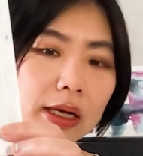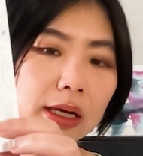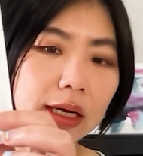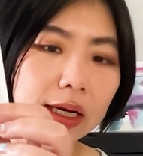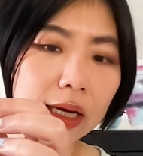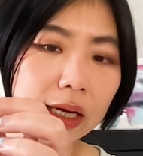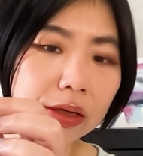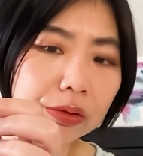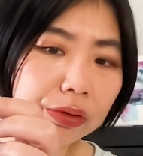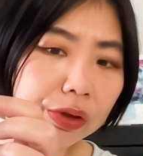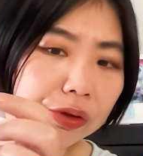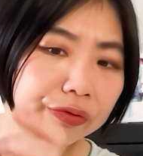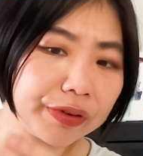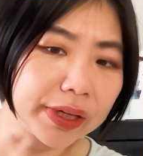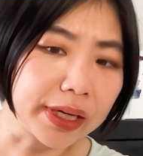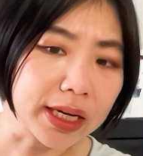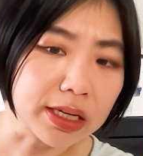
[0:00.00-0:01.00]
And I don't know
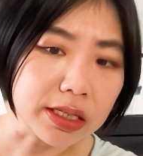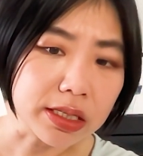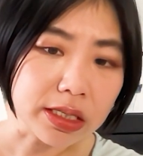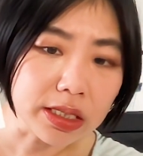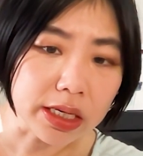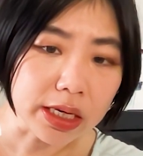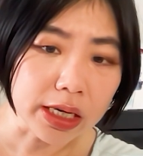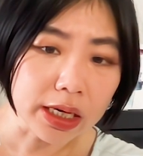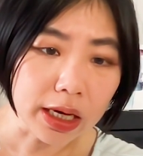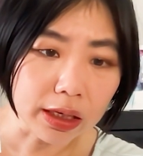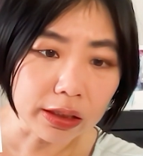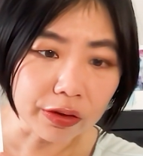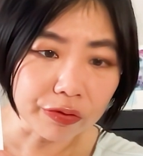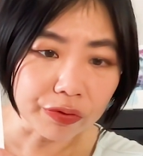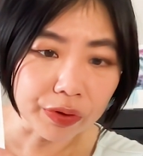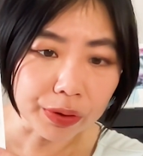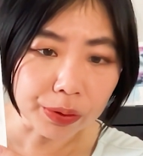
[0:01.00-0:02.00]
if you can see at
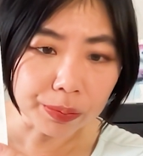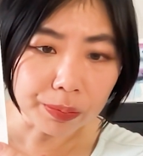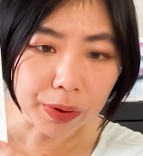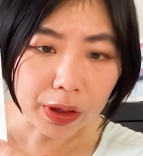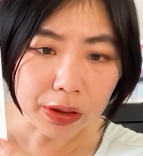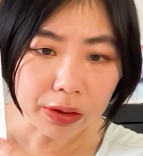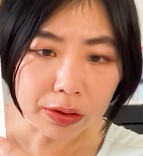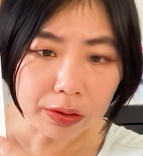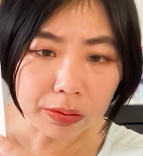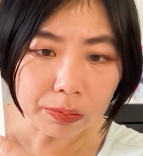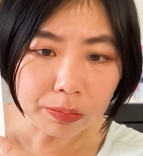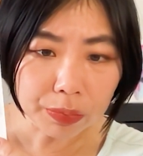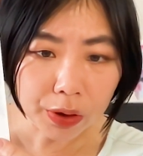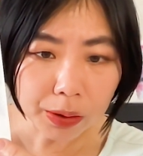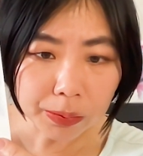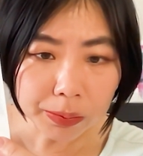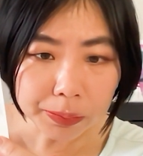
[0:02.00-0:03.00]
the very bottom,
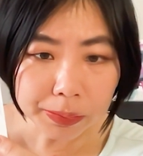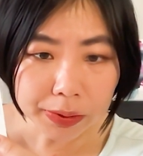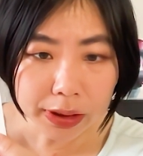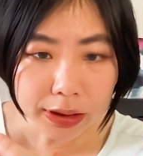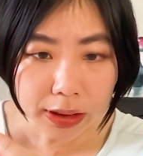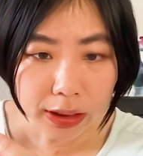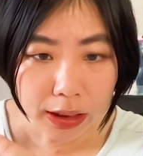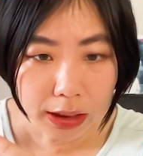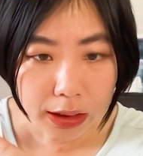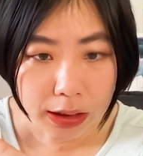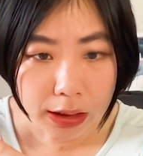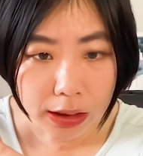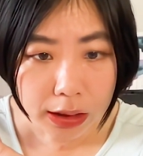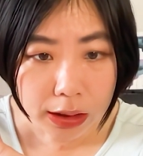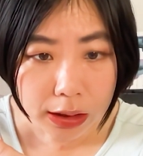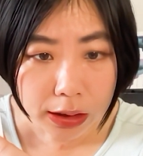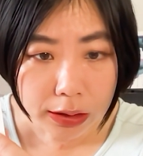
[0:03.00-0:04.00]
probably
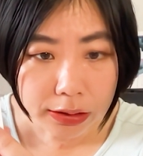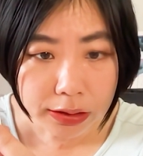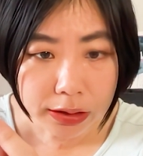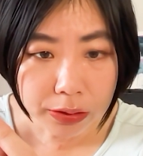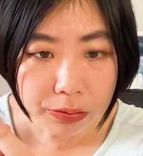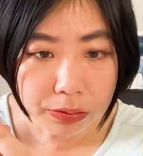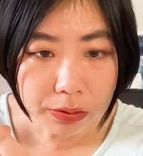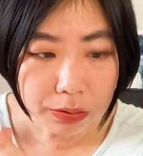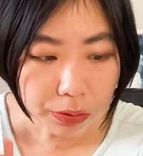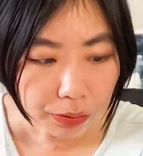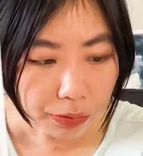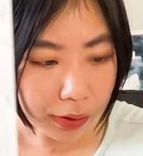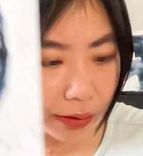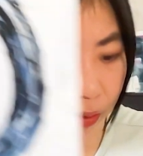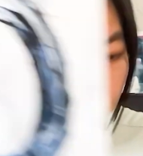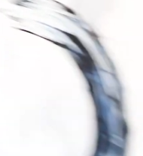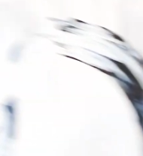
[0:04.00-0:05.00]
not. Oh,
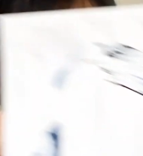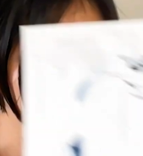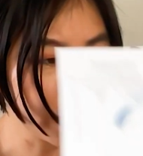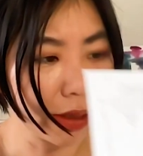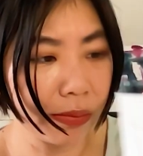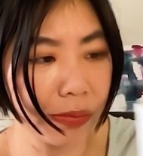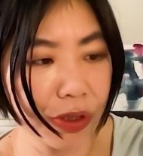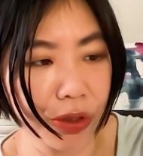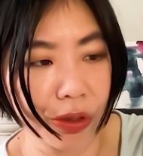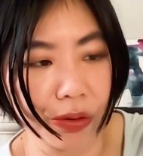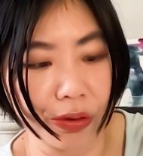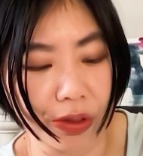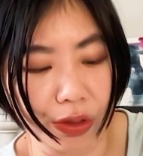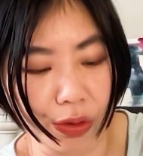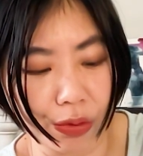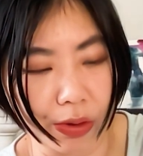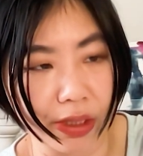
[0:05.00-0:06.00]
sorry. Let me show you
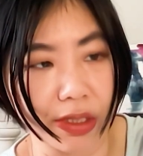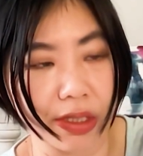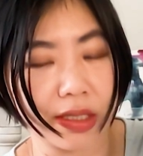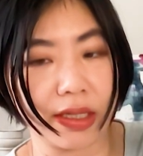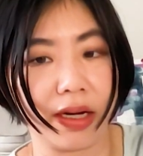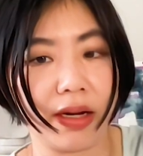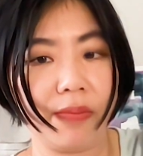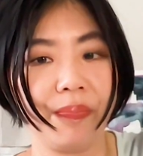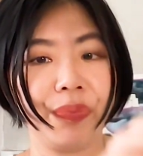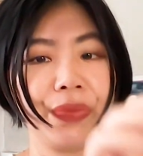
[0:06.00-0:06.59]
this one instead.